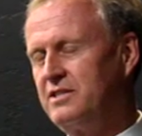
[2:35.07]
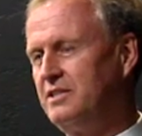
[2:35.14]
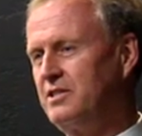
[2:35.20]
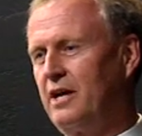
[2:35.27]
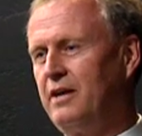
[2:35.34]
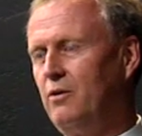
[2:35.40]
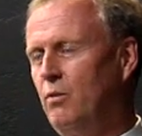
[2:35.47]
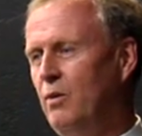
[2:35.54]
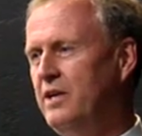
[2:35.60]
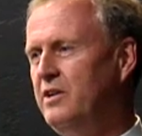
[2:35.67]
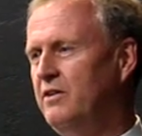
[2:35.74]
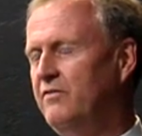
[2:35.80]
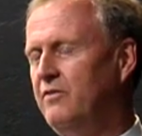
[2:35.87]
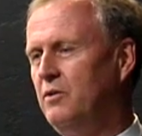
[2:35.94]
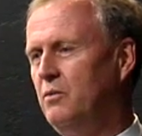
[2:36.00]
He's got a
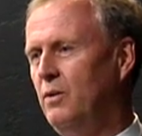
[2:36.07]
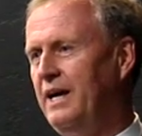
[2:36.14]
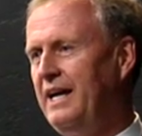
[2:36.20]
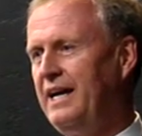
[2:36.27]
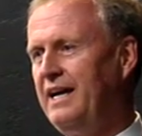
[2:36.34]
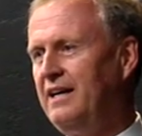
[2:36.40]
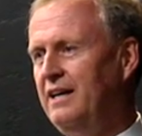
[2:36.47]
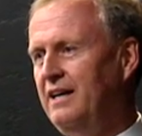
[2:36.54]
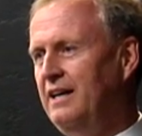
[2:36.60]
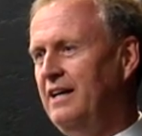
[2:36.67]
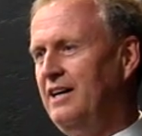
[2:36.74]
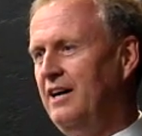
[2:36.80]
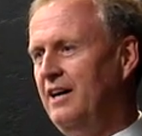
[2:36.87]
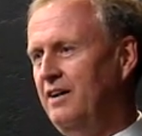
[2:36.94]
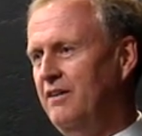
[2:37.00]
wonderful way
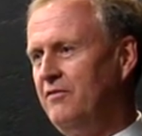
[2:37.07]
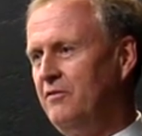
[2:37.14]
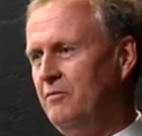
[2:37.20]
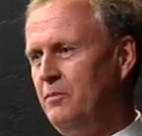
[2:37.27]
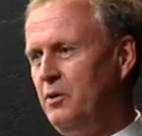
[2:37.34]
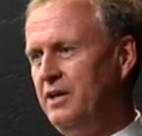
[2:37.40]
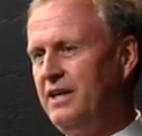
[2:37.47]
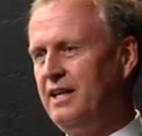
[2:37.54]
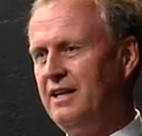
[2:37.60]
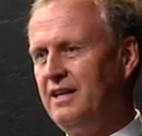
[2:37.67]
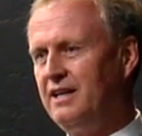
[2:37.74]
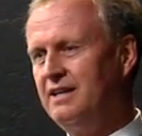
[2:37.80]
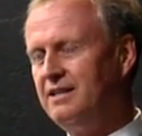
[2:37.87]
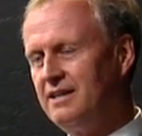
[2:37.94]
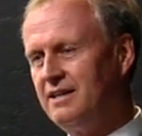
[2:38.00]
of putting